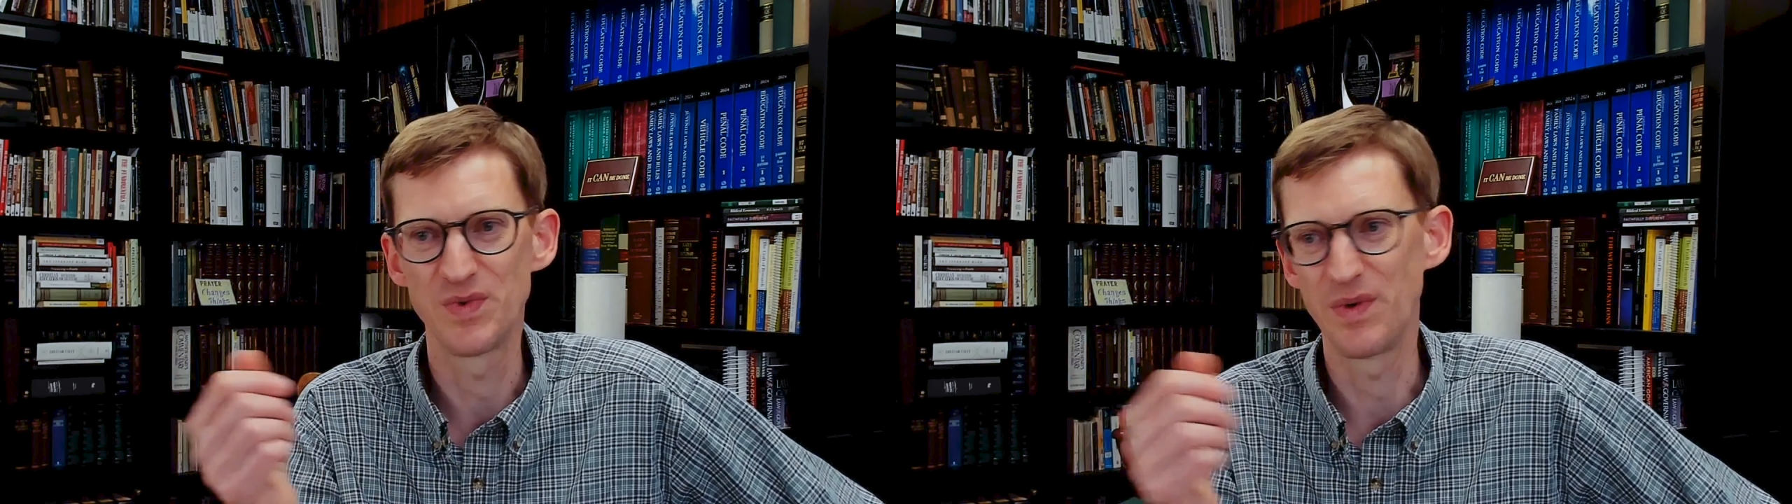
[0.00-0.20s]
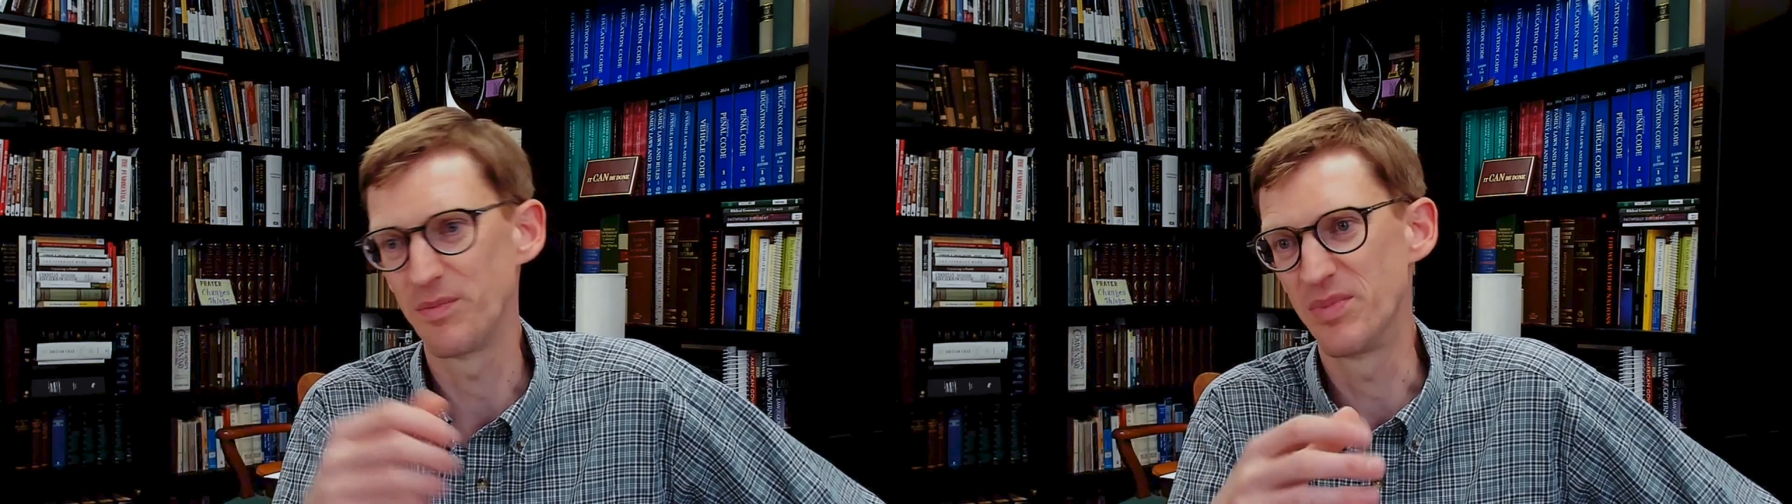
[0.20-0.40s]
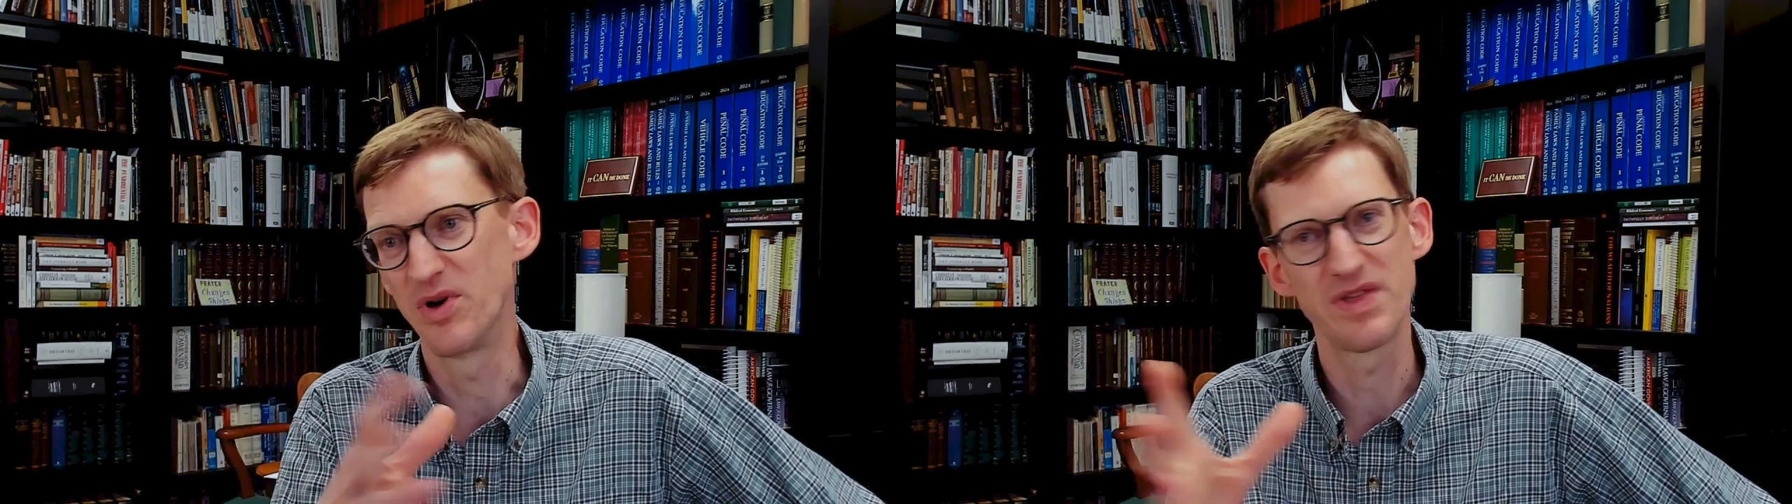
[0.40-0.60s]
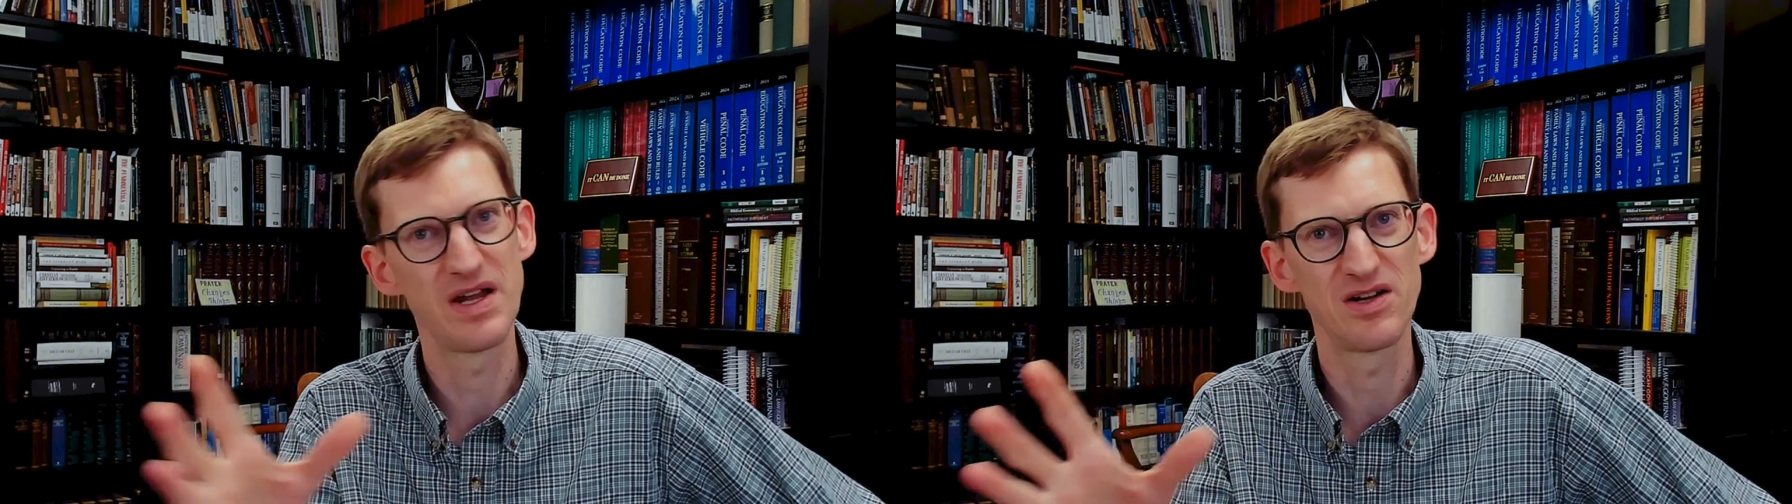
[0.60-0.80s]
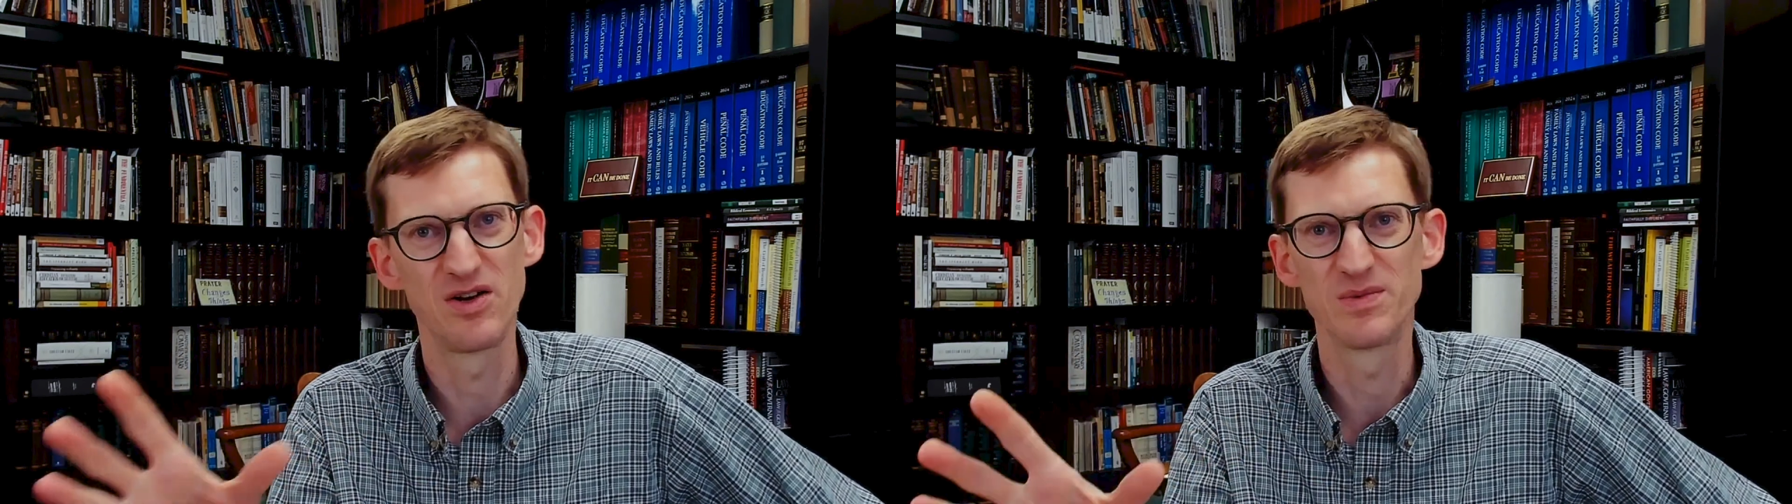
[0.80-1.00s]
we both
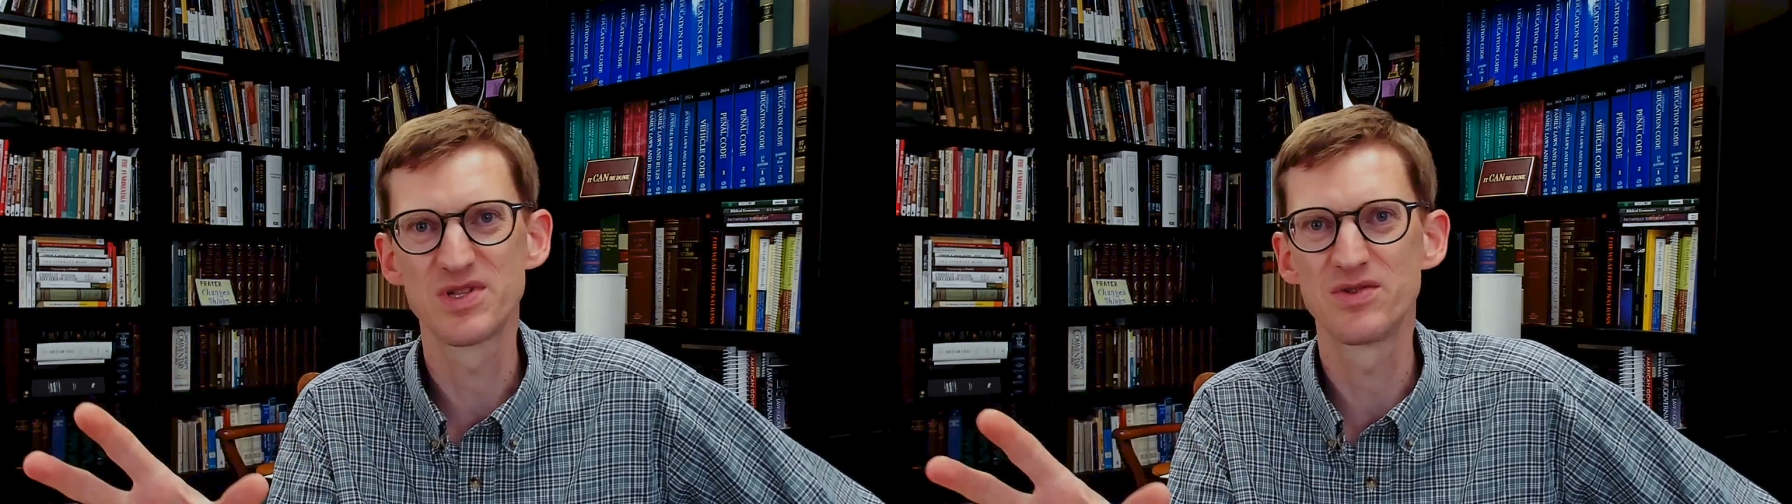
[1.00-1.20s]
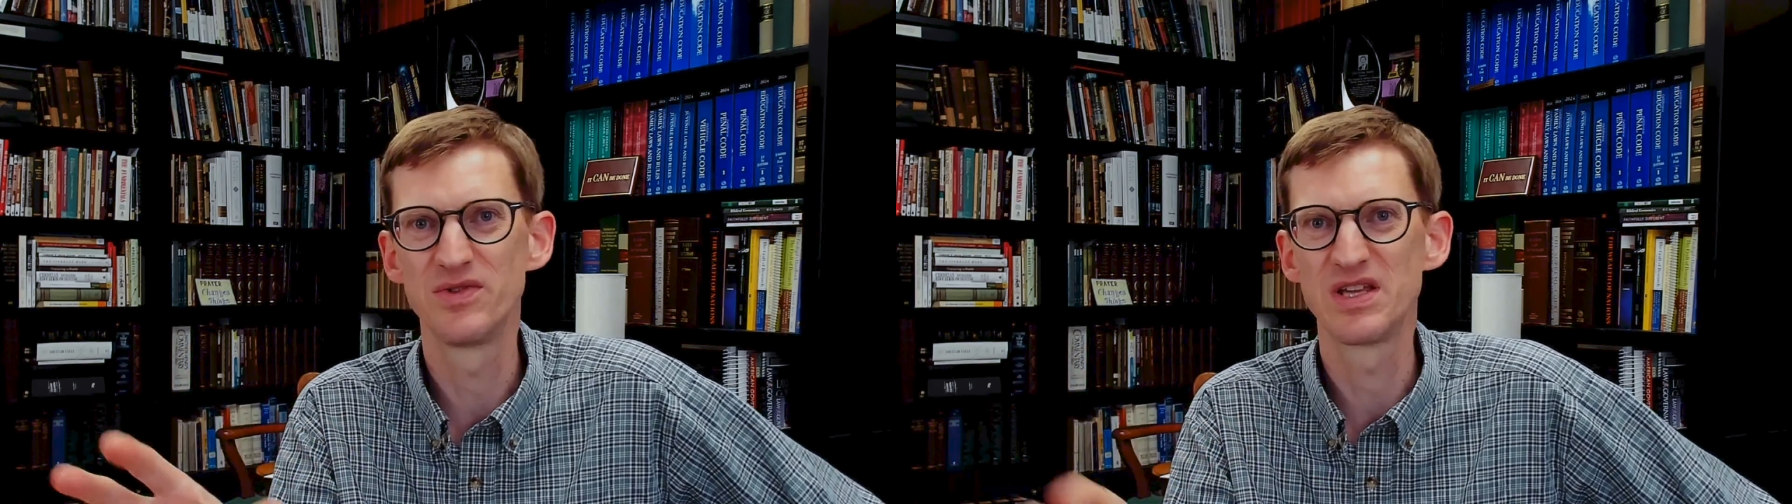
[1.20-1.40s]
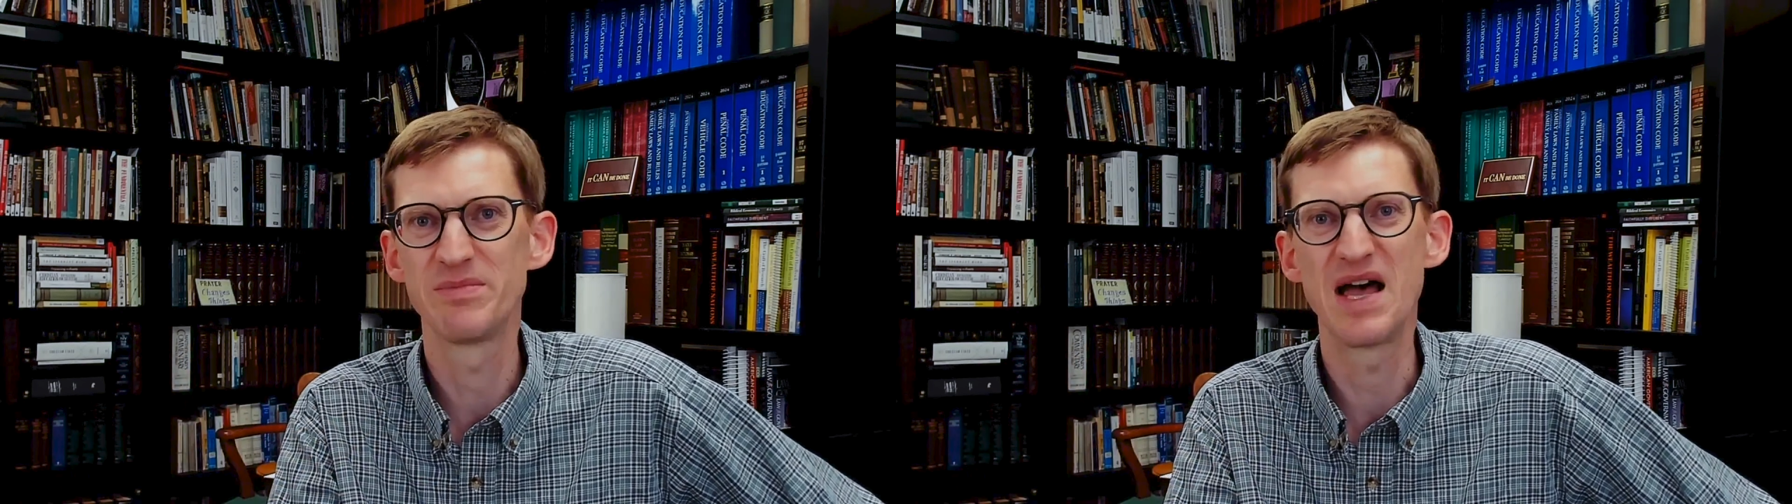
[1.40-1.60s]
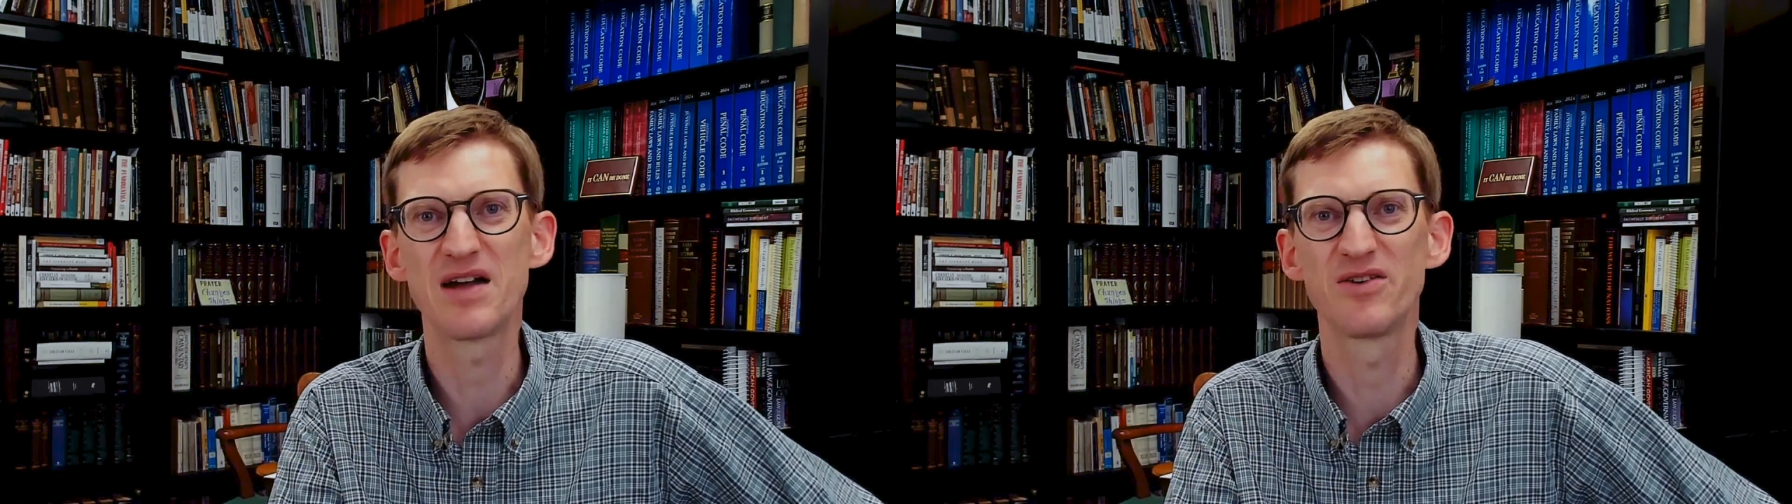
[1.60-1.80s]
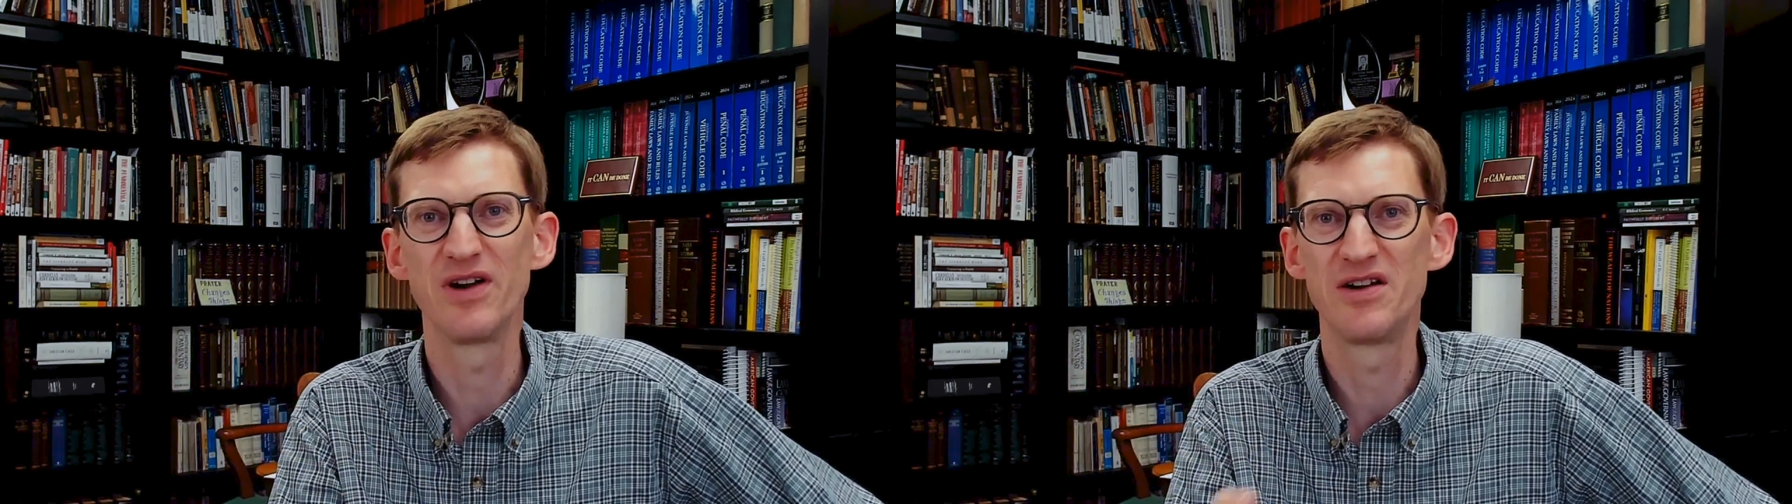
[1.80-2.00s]
had a homeschooling
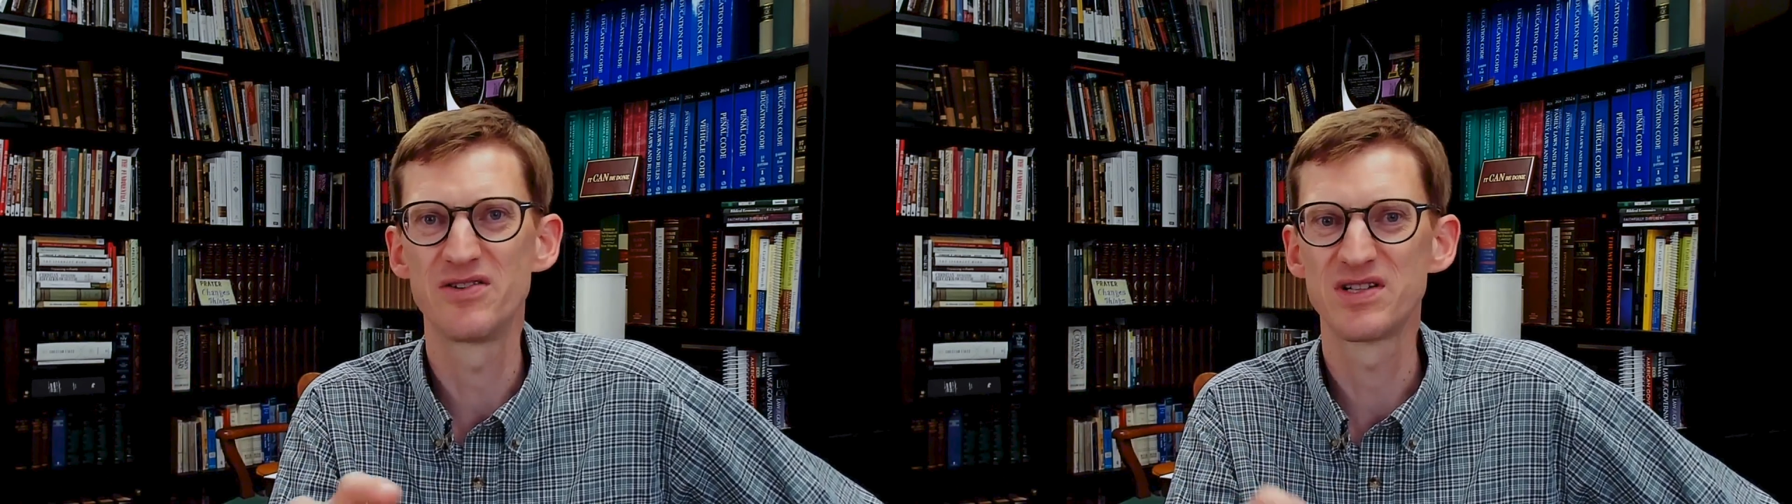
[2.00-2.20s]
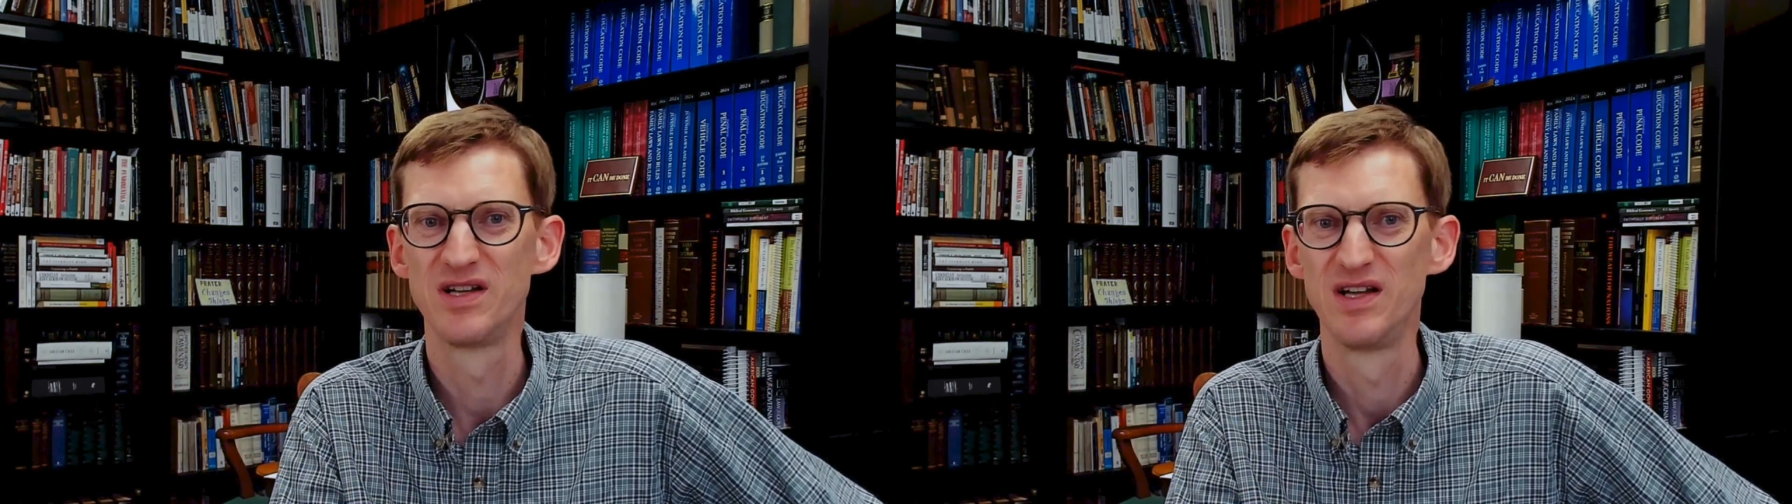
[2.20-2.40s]
background.